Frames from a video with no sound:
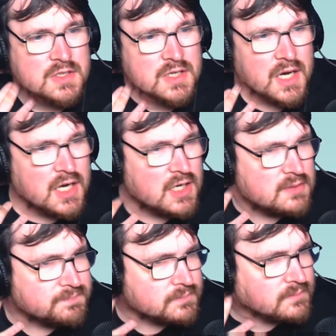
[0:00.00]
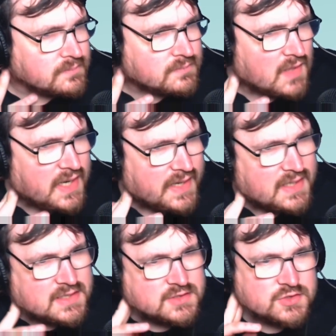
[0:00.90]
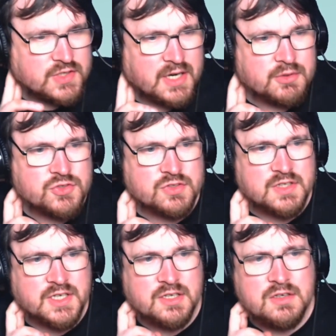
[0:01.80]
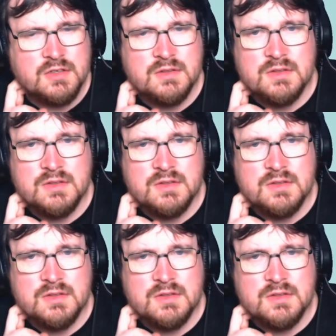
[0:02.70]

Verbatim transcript: um, and I was just like,